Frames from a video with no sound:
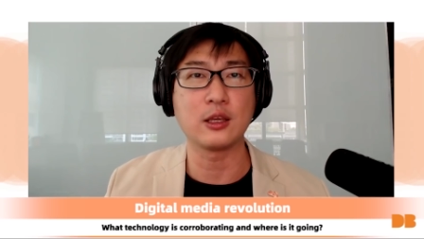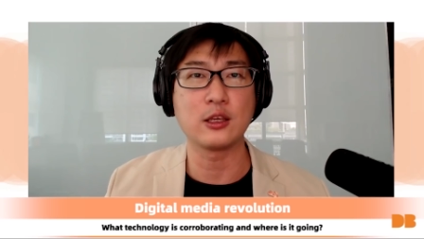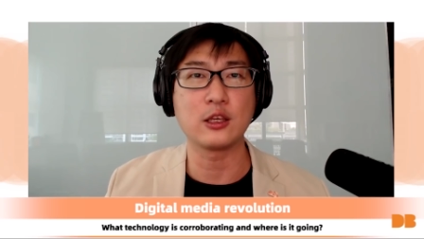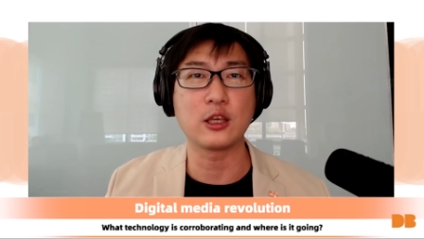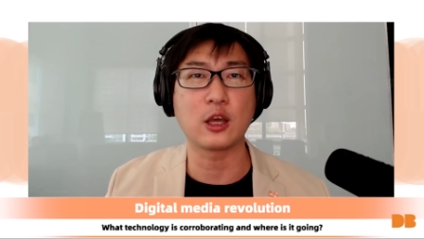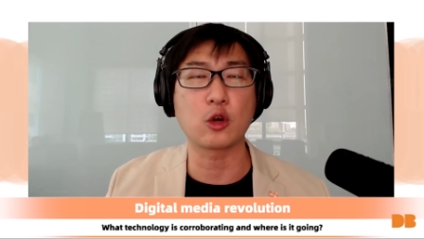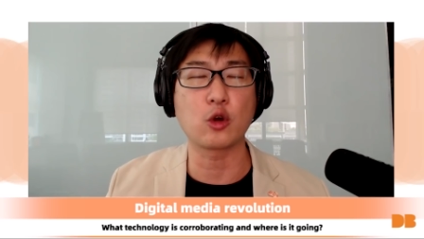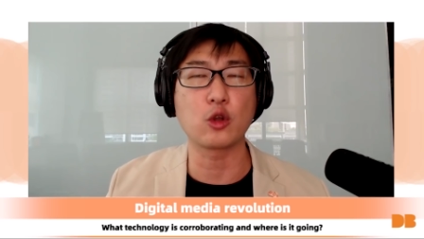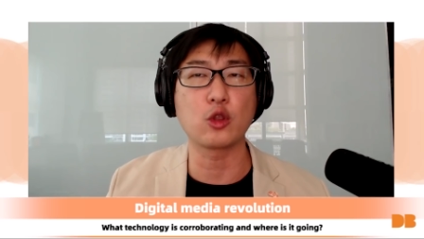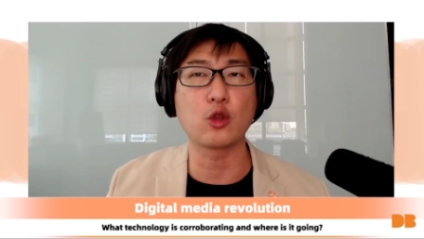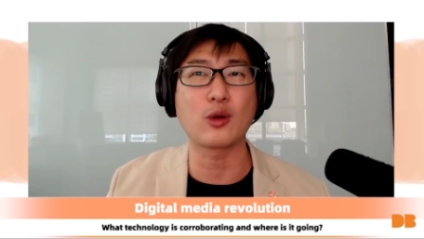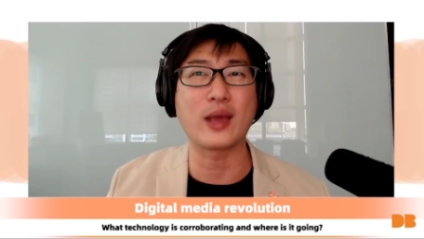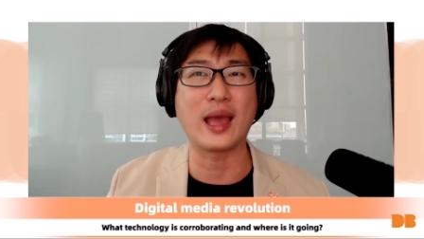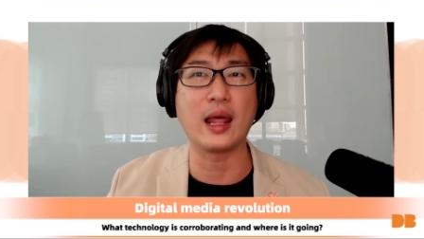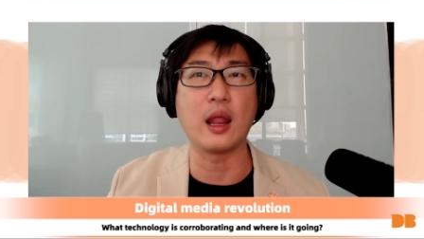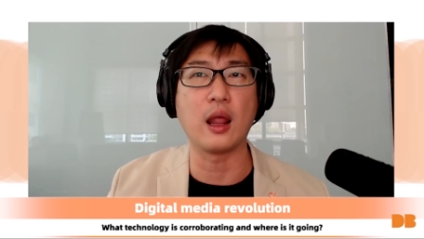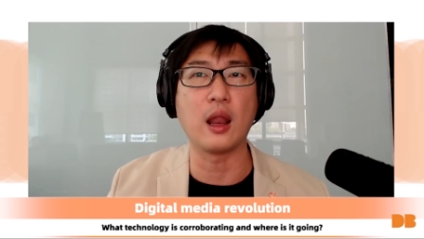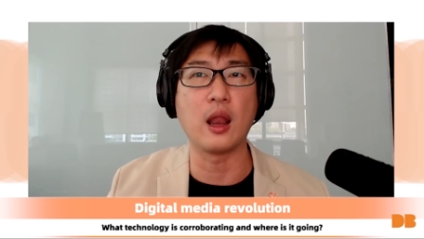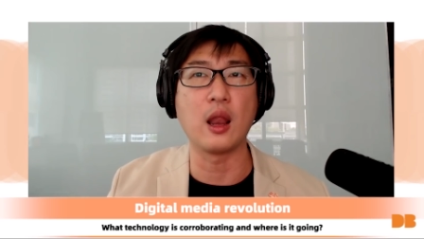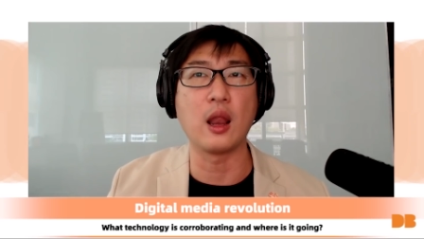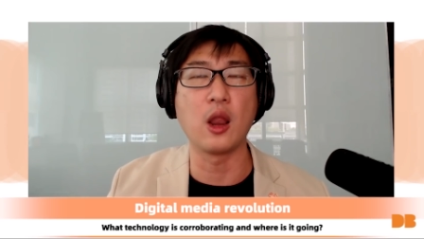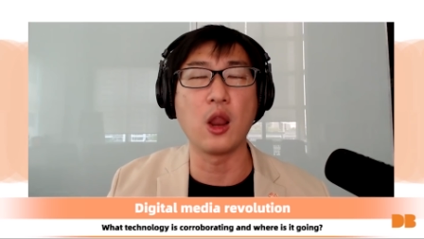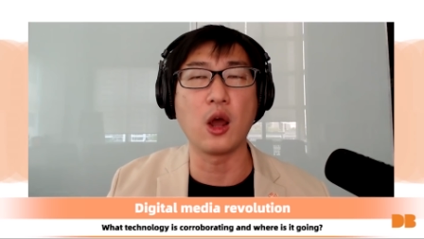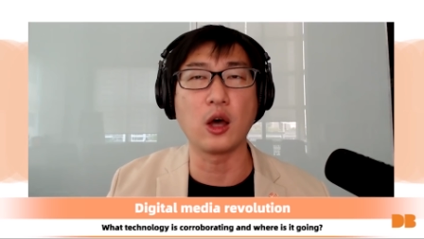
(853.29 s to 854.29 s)
you're going to get
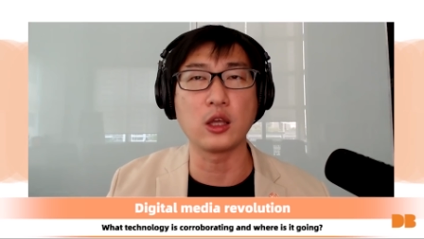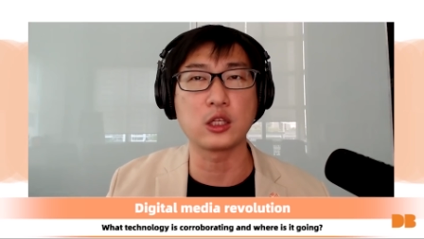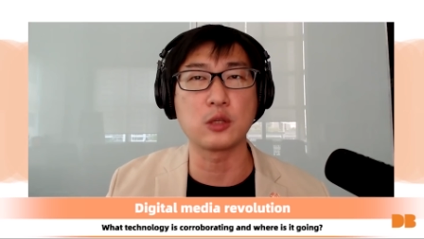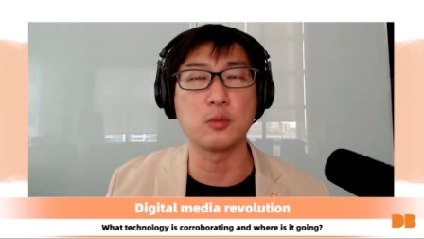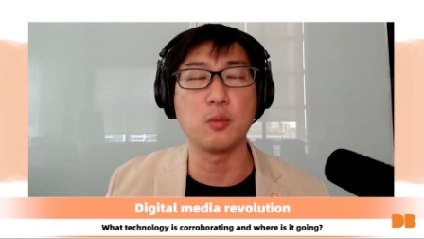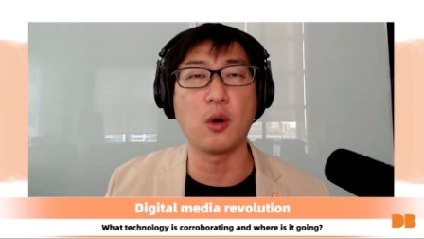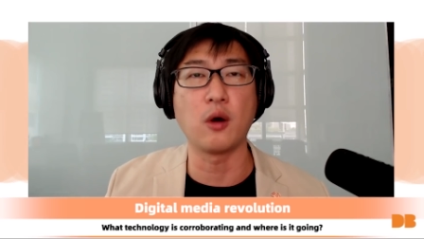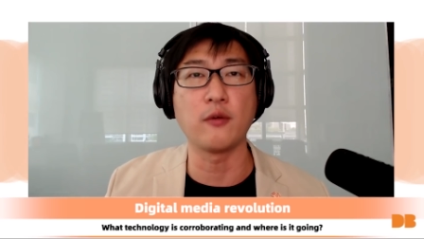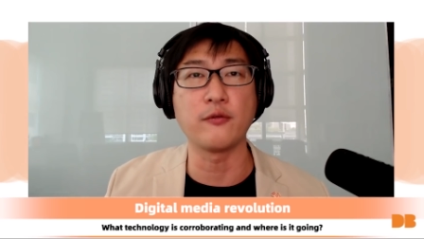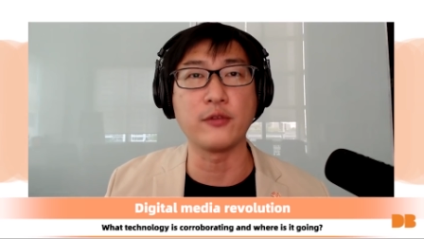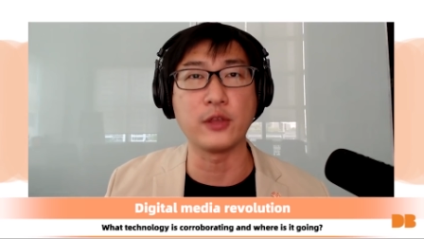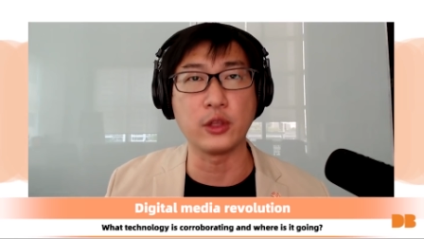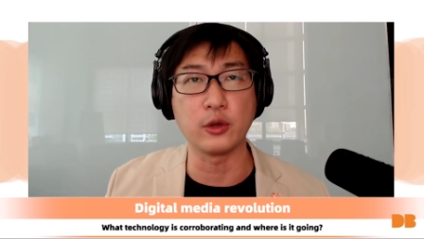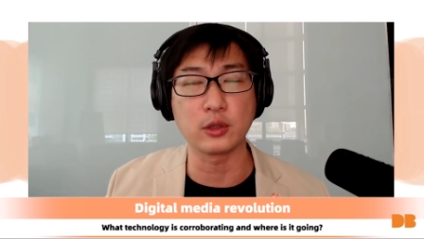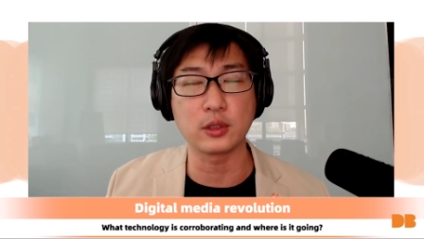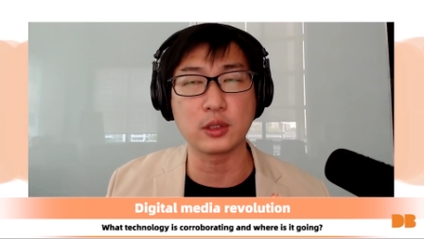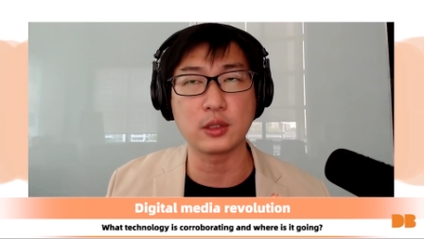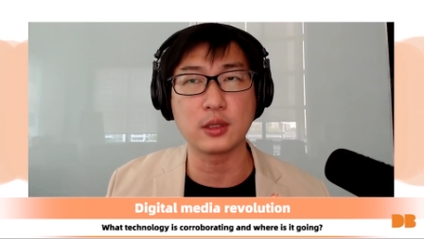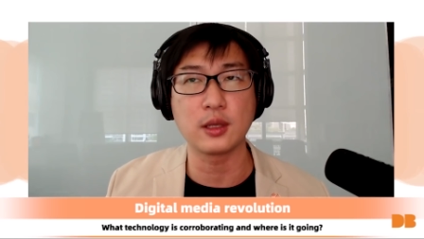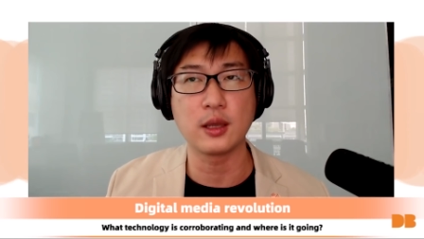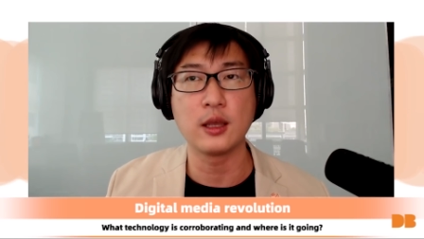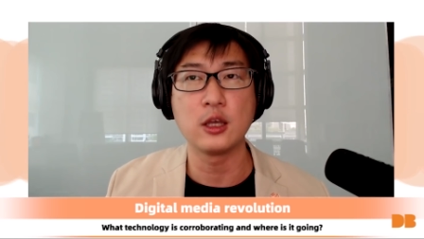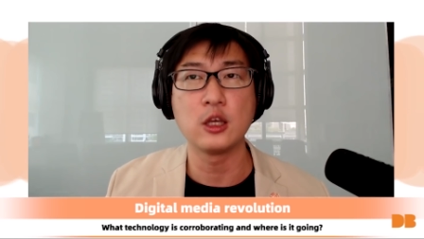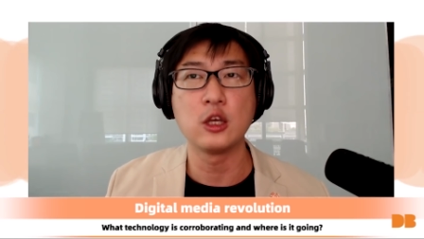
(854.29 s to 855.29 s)
lots more
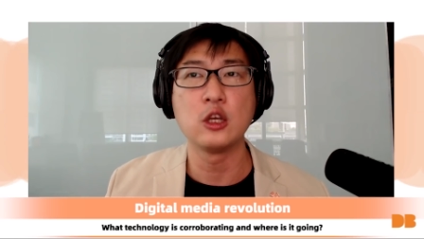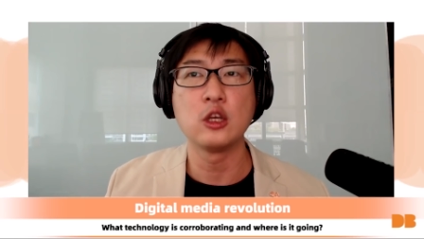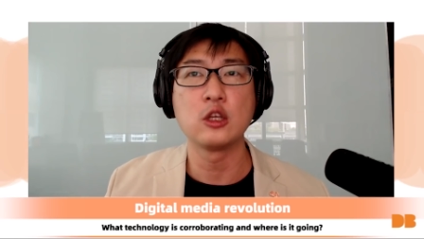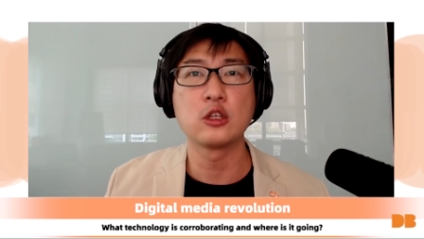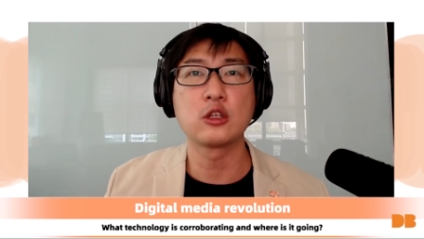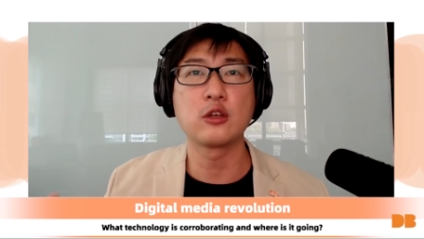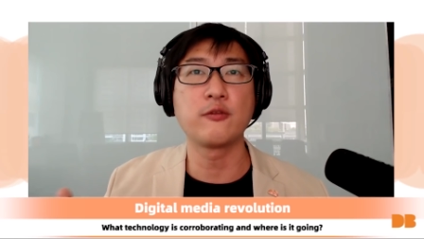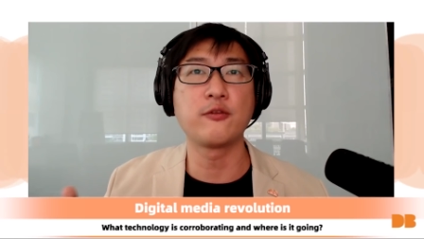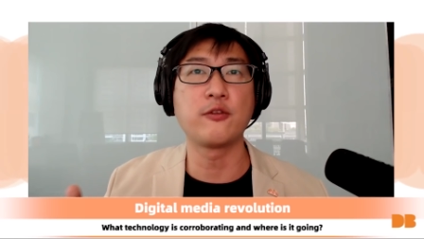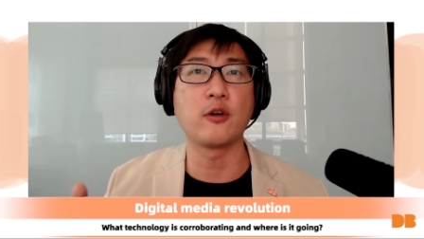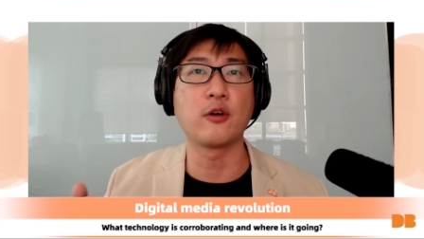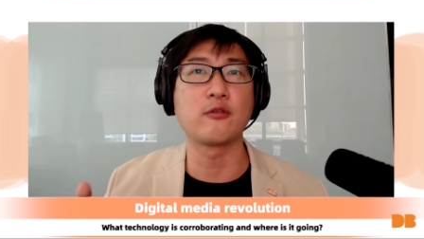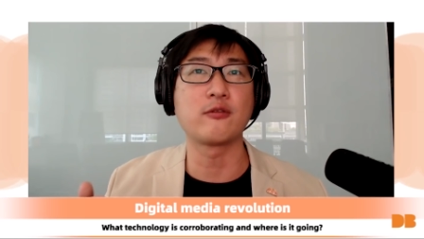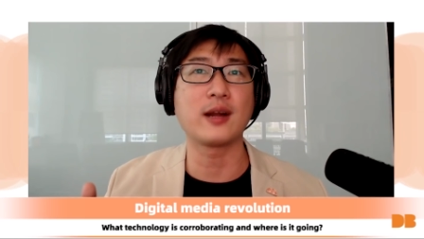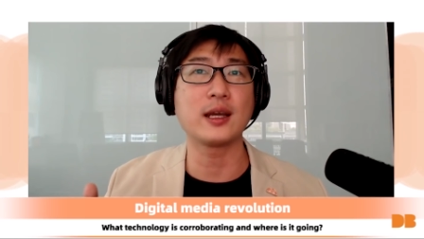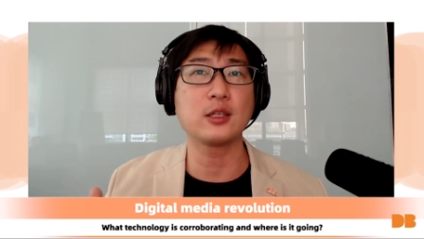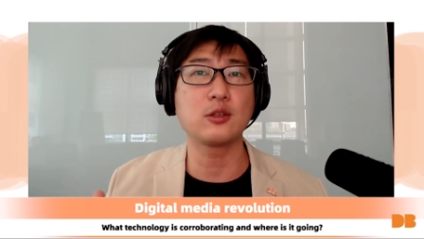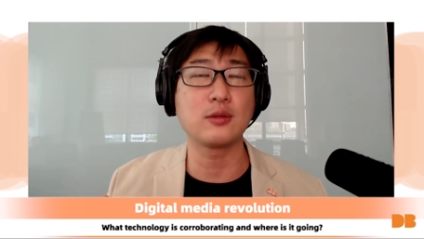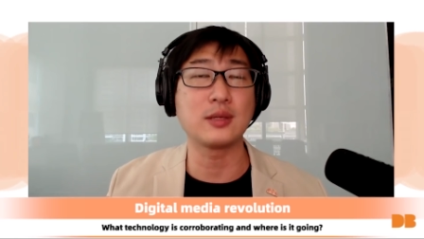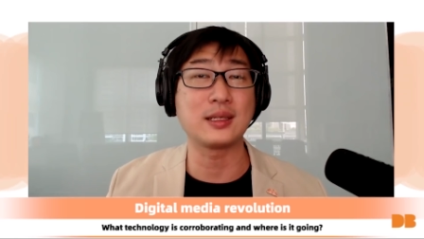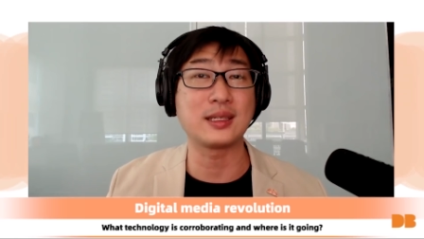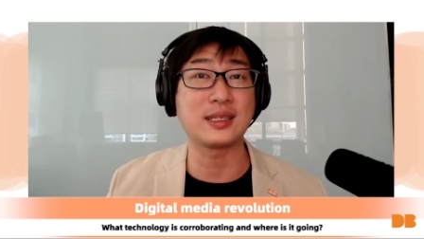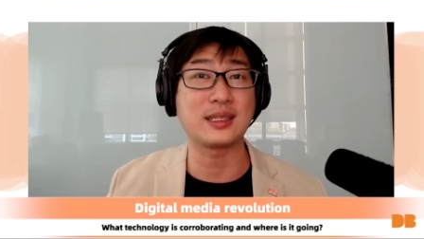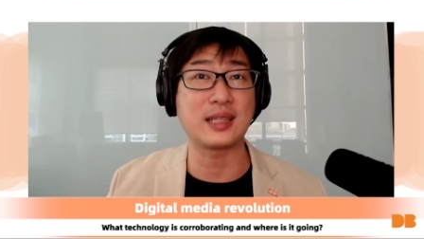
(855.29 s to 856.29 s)
videos. So for us
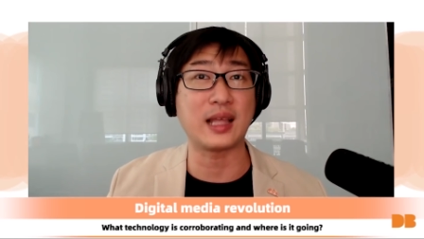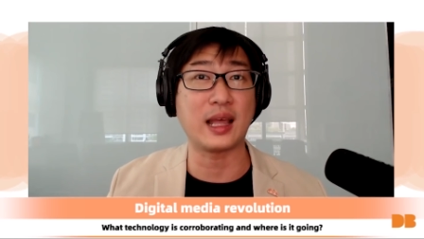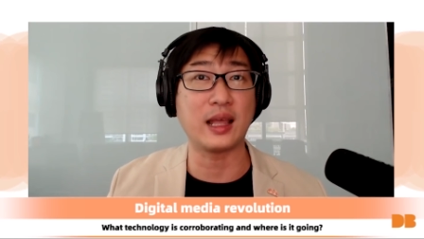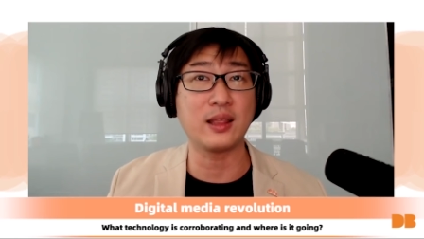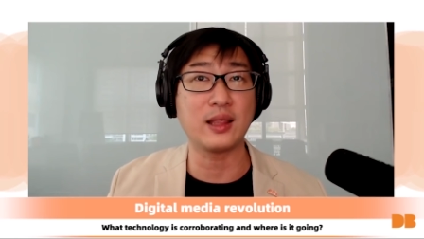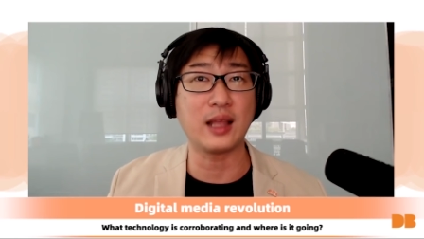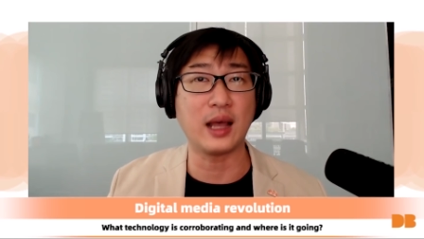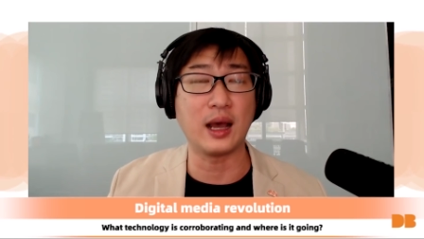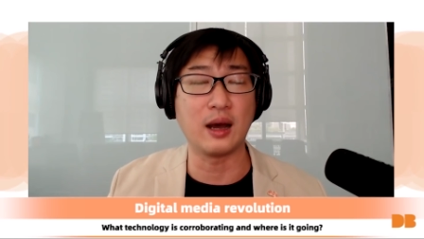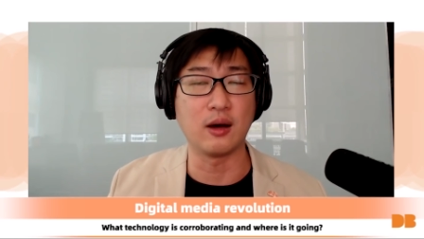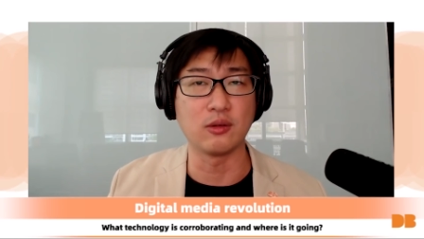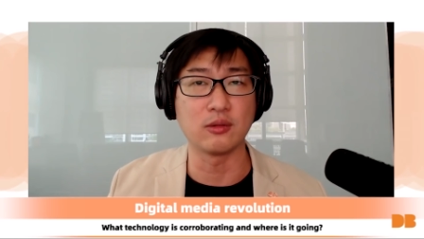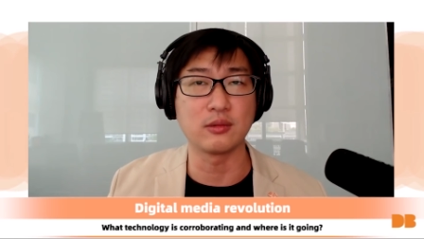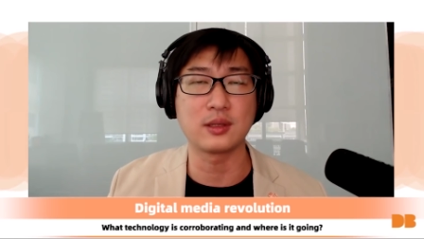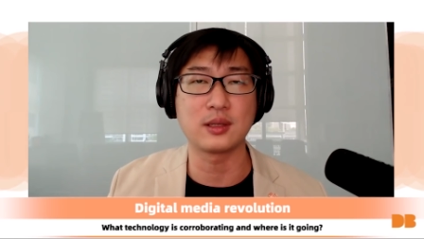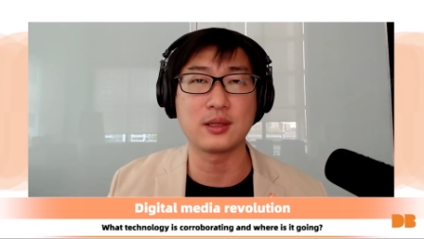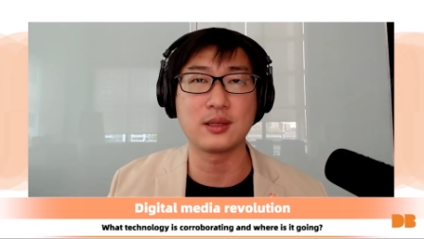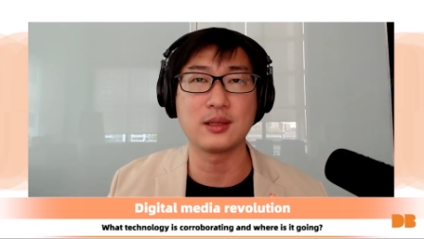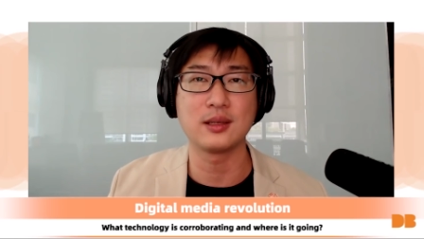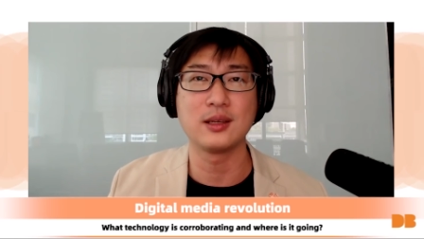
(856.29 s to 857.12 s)
to stand out,